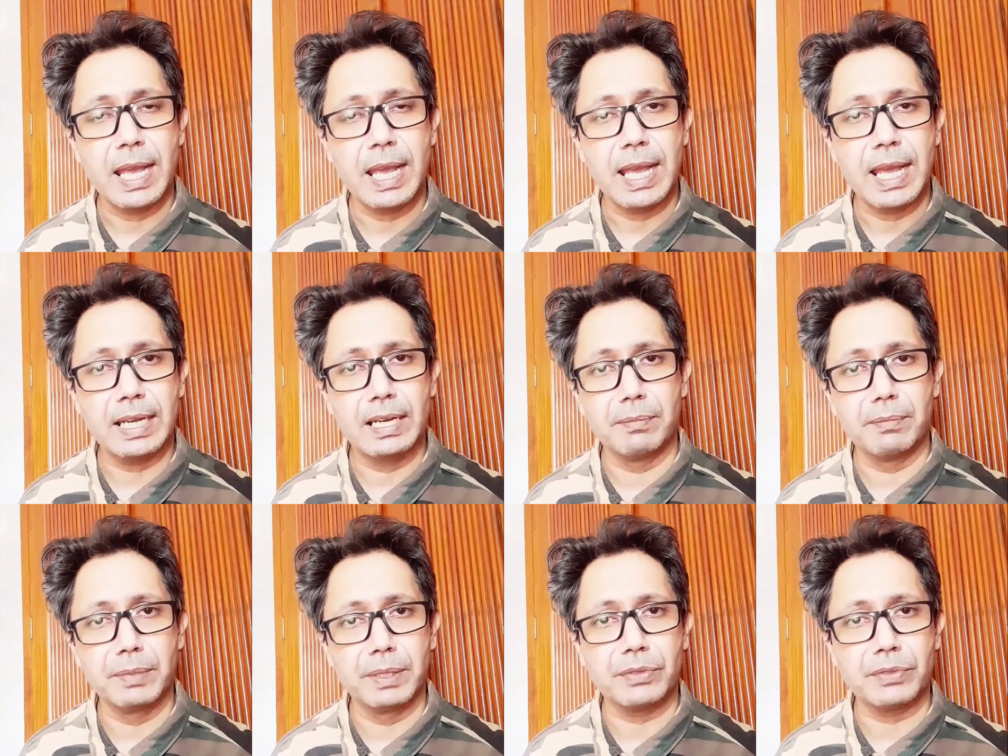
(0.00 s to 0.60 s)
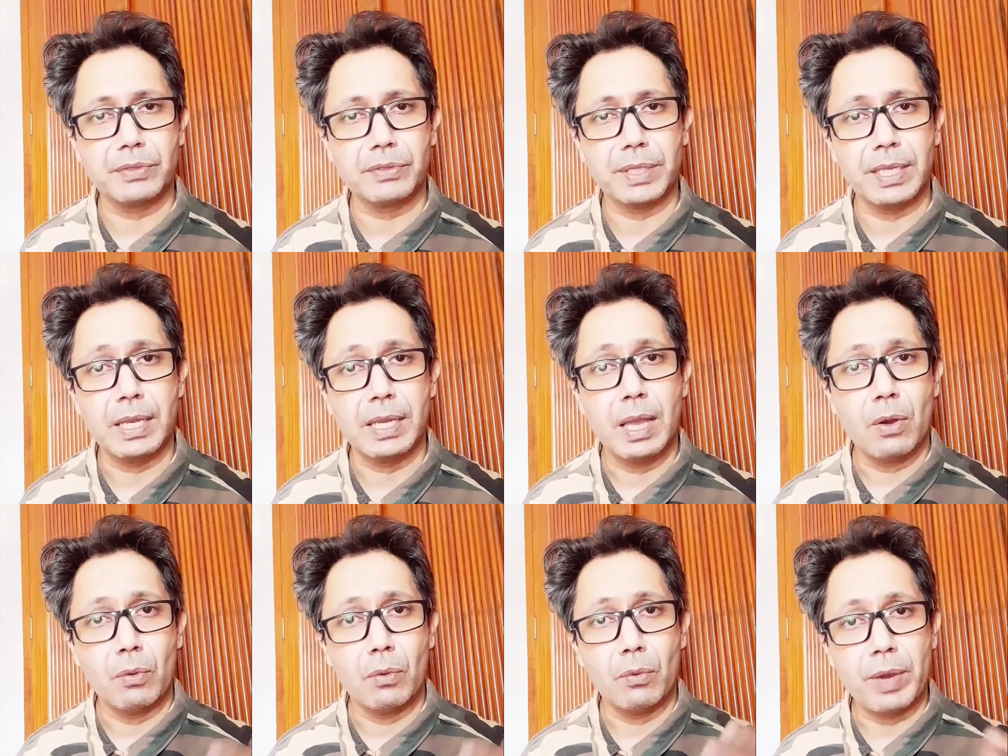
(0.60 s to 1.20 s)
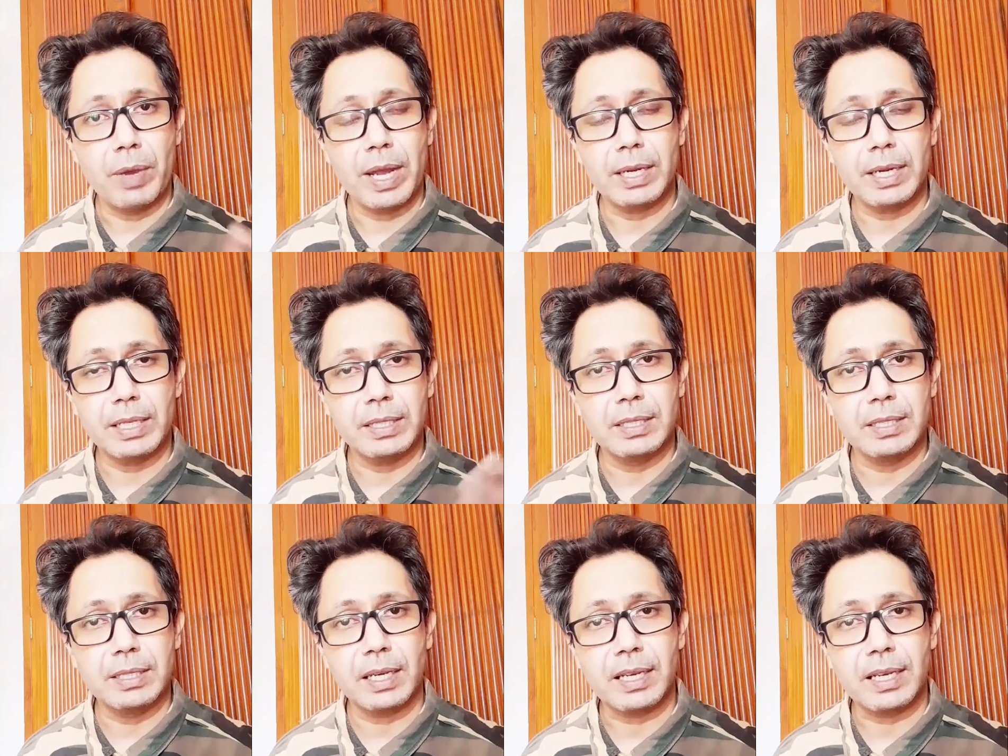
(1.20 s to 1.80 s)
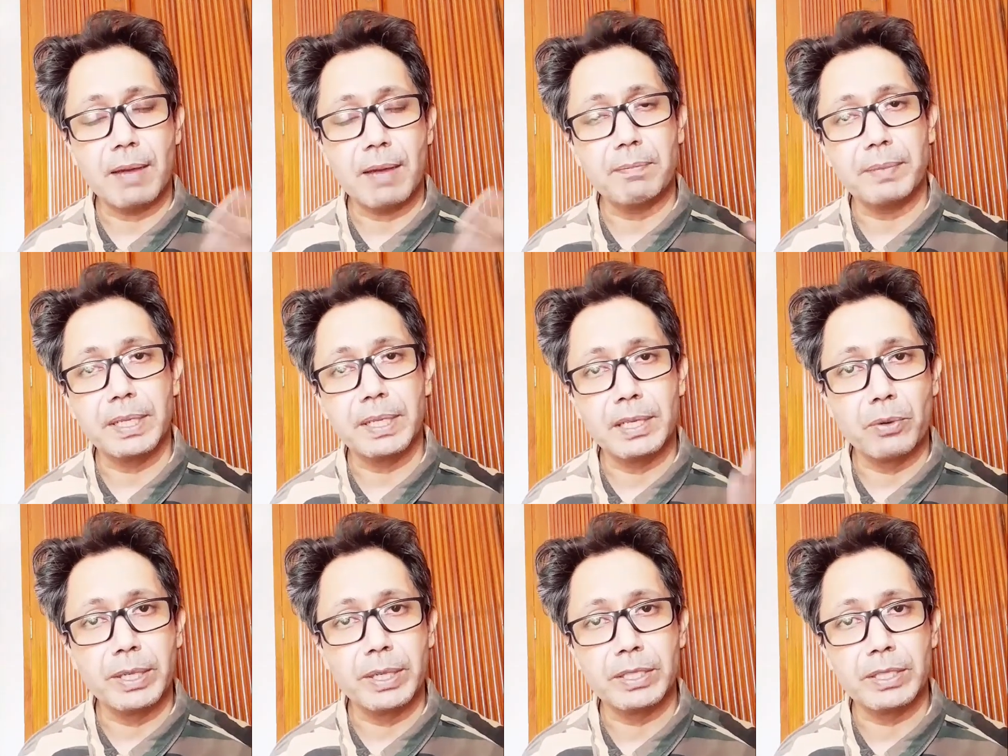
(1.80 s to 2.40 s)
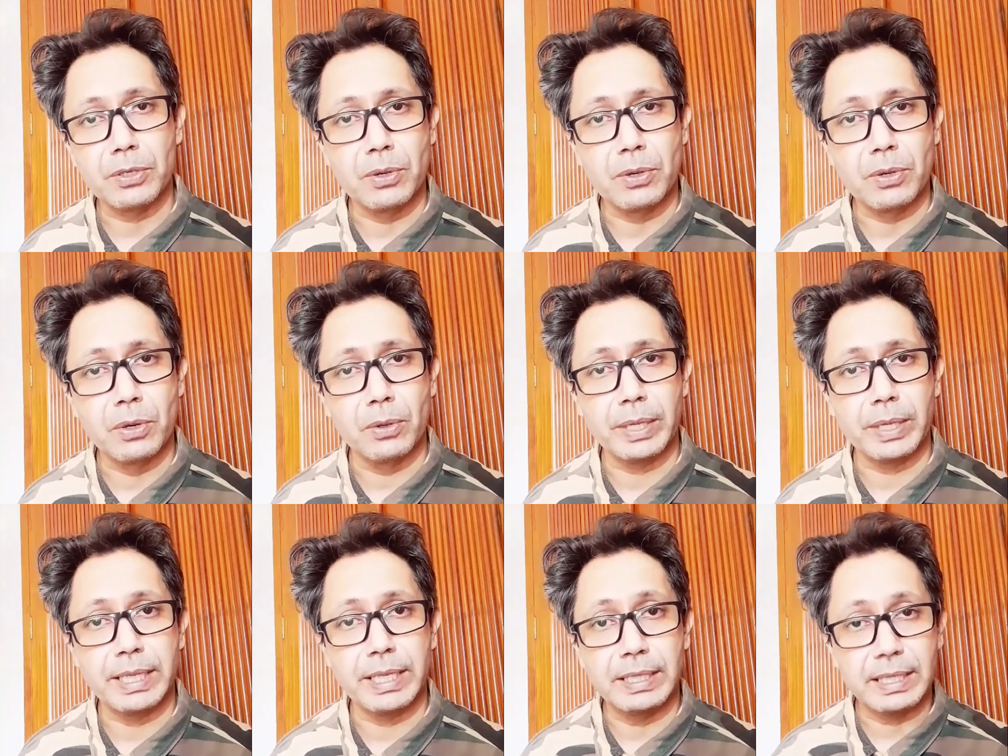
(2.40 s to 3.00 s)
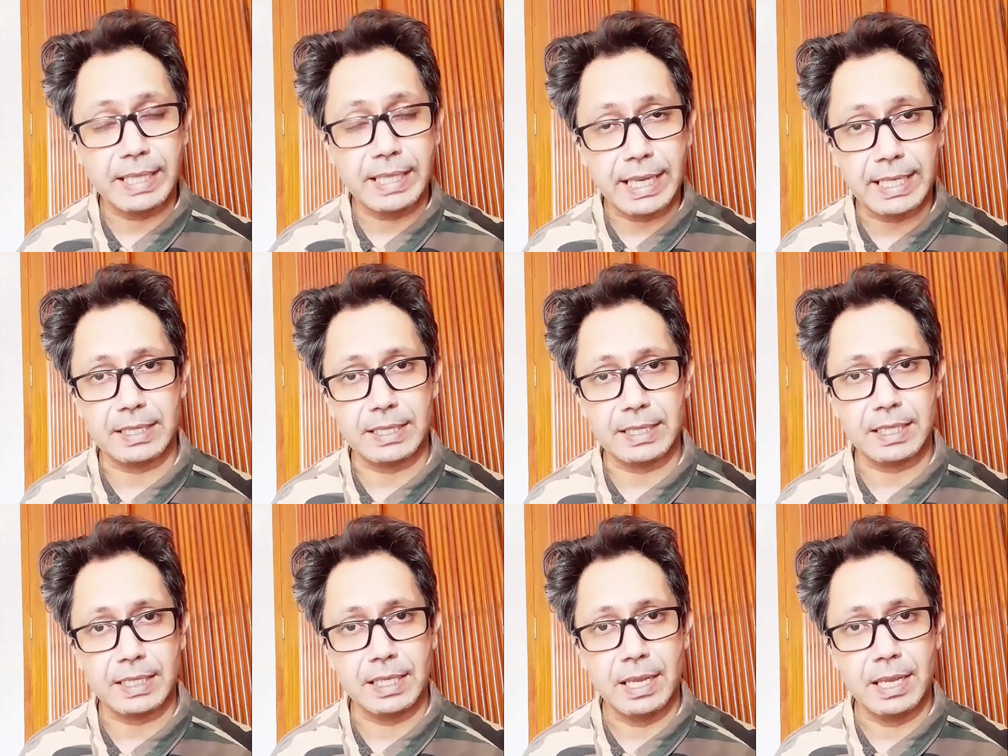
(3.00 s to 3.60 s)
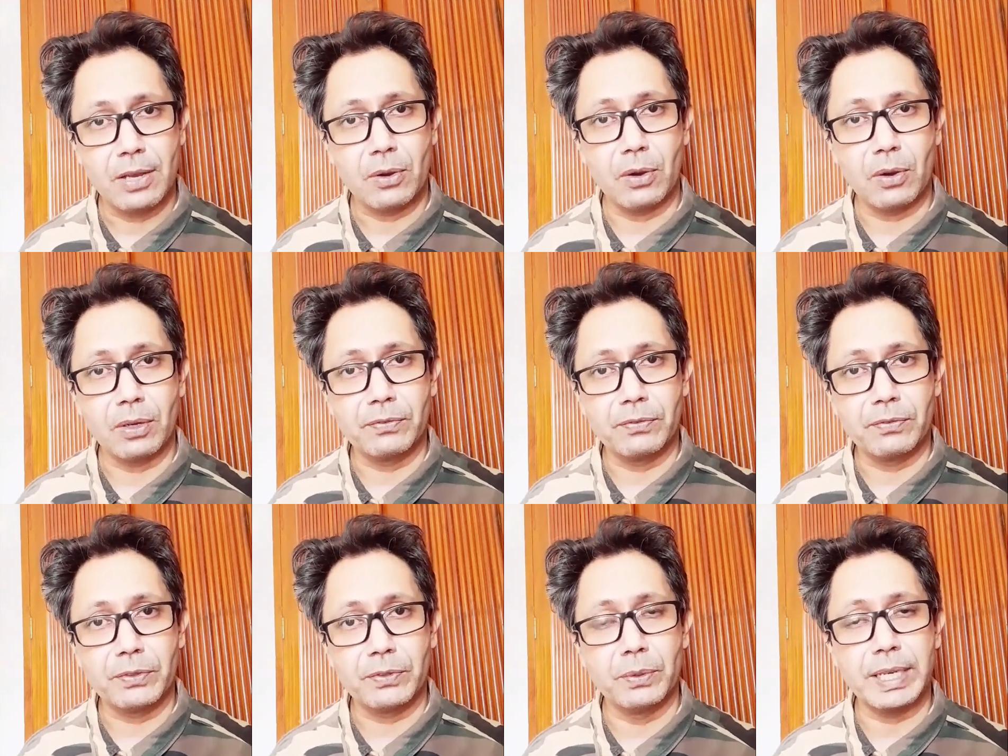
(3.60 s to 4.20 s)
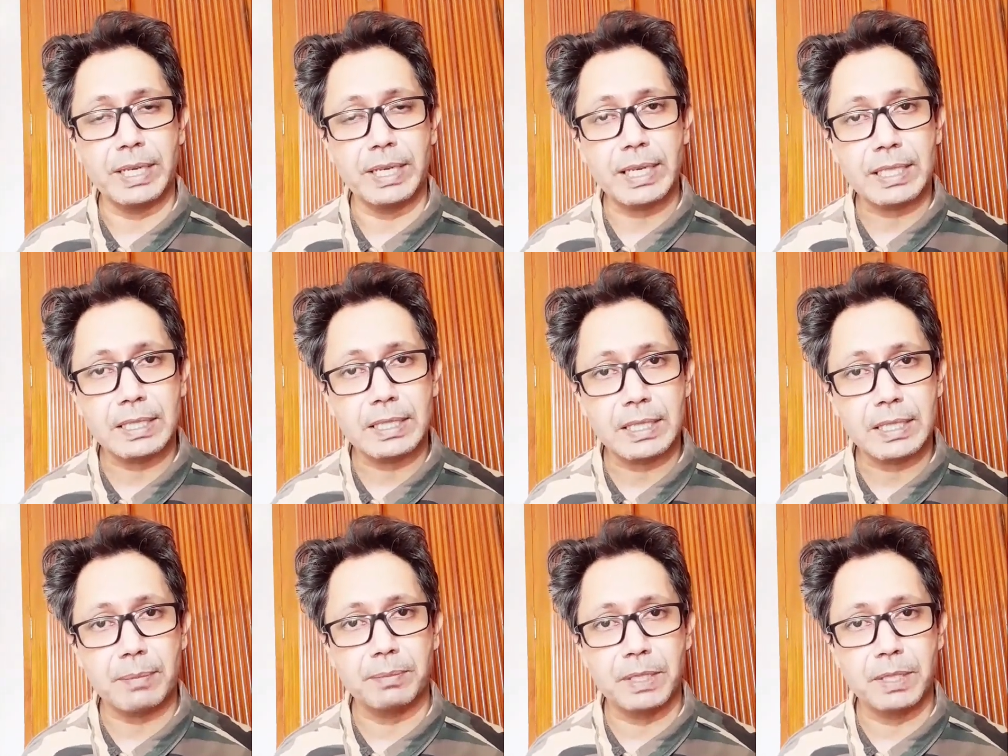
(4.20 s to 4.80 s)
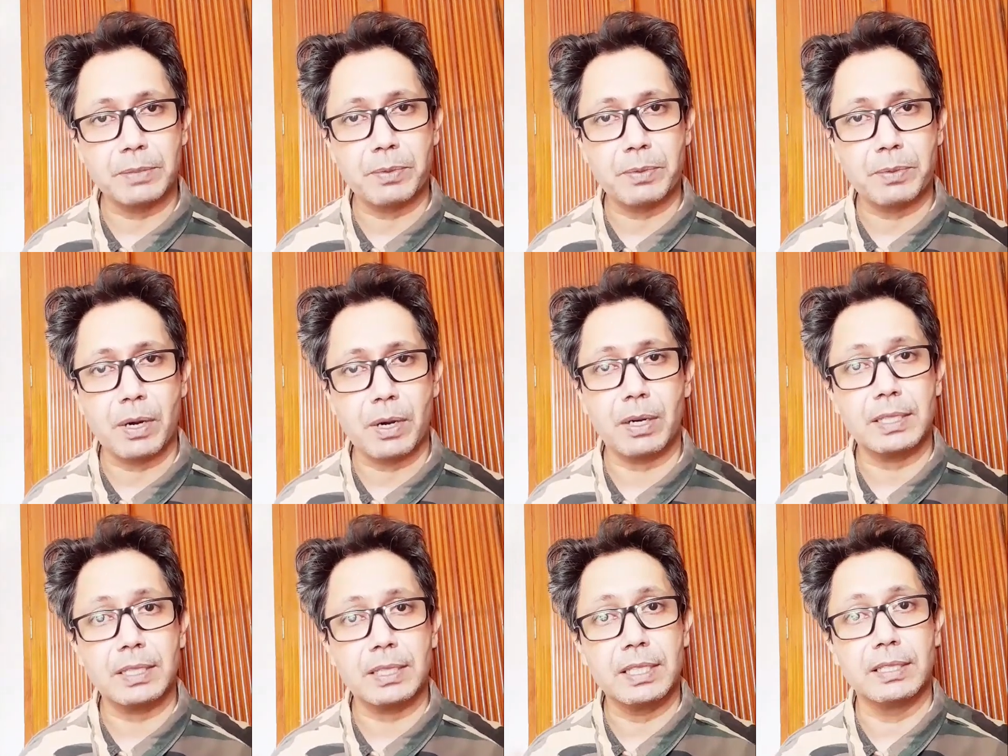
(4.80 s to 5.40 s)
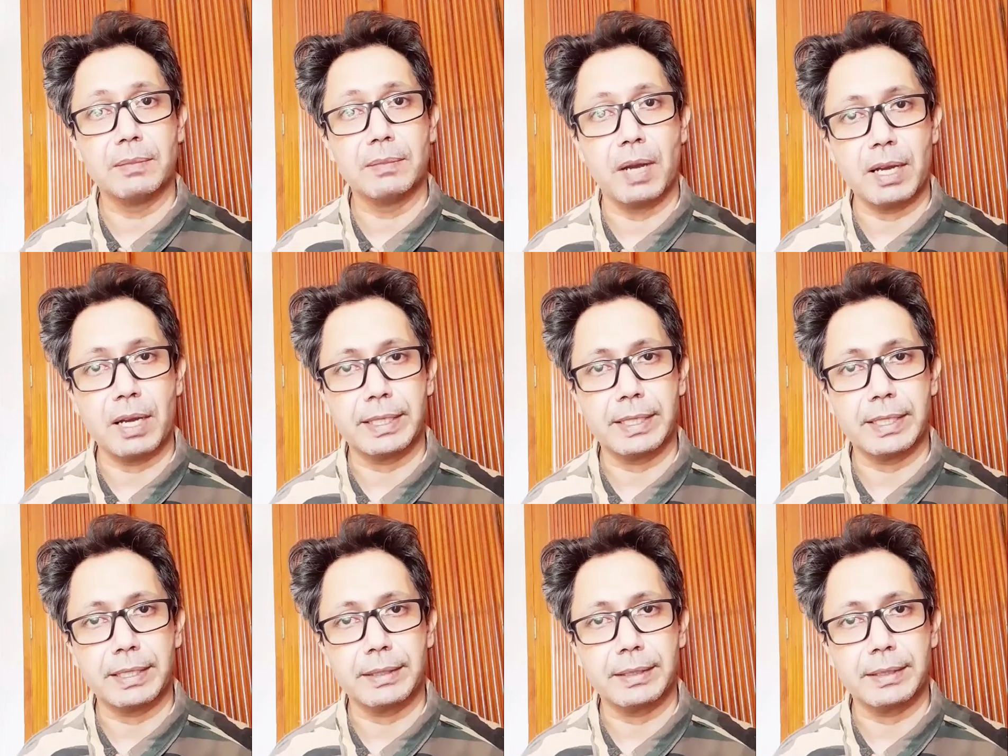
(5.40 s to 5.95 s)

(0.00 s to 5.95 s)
And number 3, where is the company going to go in case all of you accept this product in the market?